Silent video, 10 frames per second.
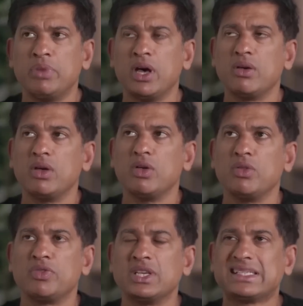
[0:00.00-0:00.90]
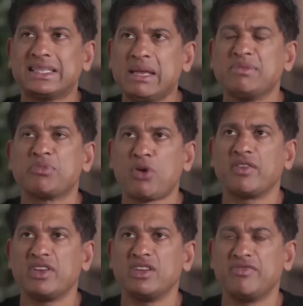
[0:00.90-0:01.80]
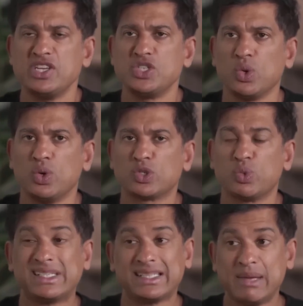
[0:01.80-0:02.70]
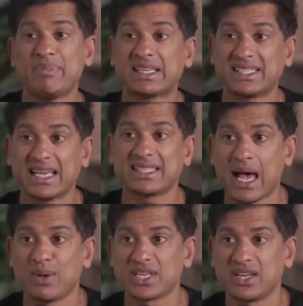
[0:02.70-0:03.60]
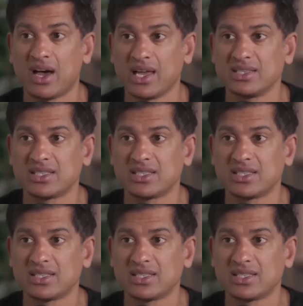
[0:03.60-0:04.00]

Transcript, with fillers: But the sleep deprived individuals were sleeping six hours a night.